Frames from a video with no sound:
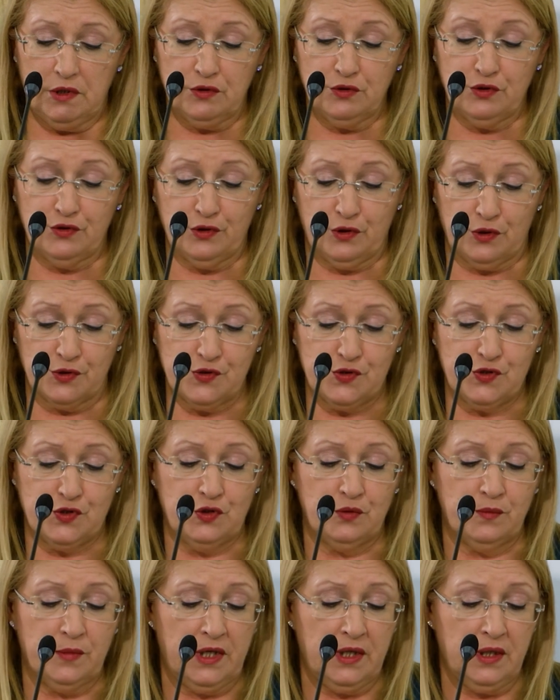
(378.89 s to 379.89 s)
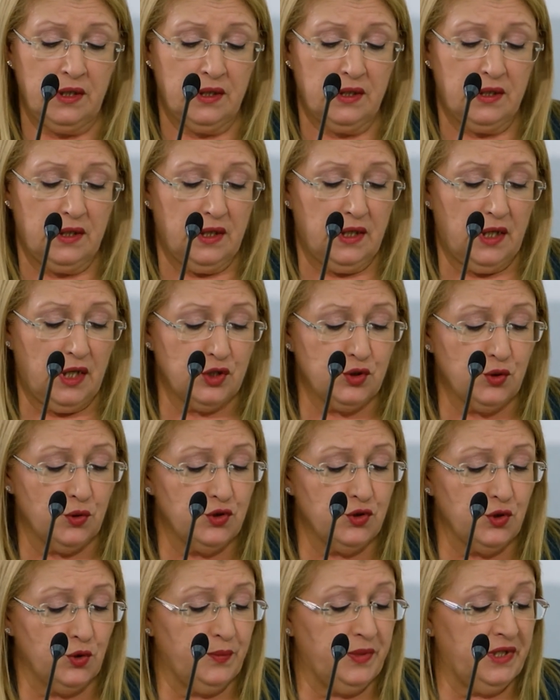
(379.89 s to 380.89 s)
to the consumer has
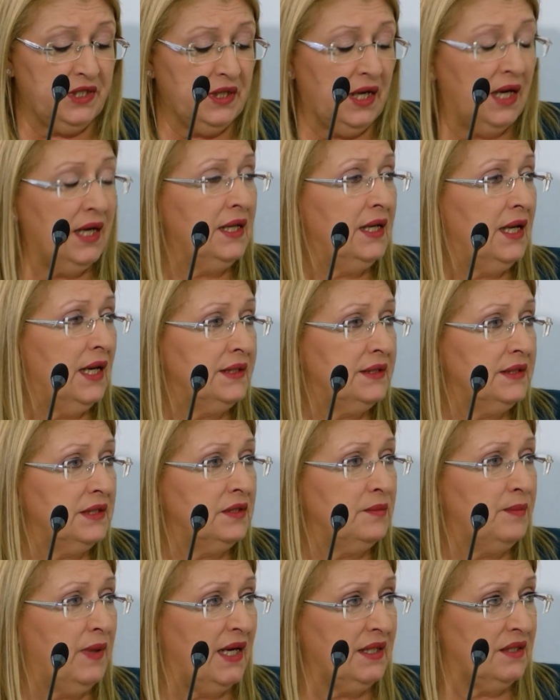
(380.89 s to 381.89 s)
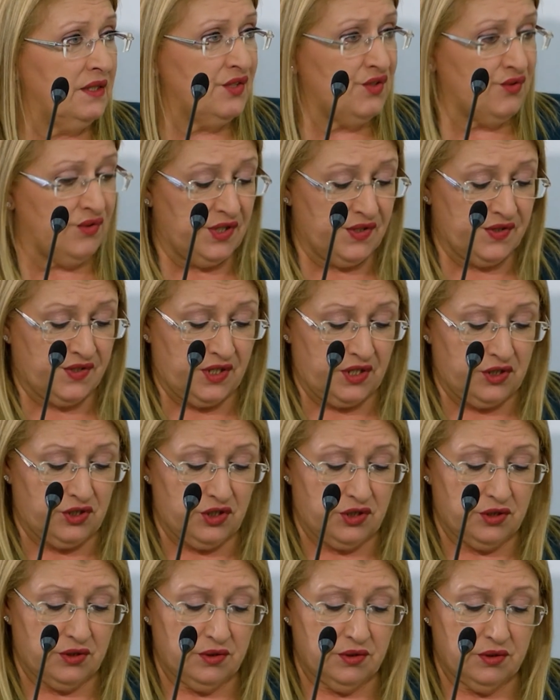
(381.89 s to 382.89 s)
also been highlighted by this
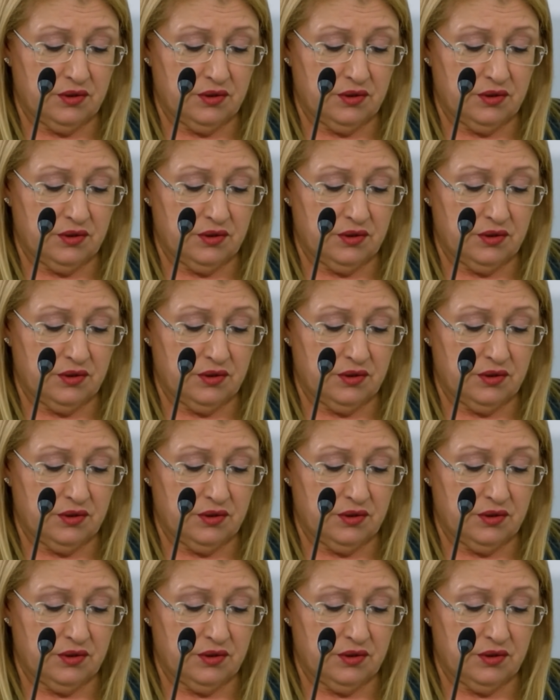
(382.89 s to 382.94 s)
research.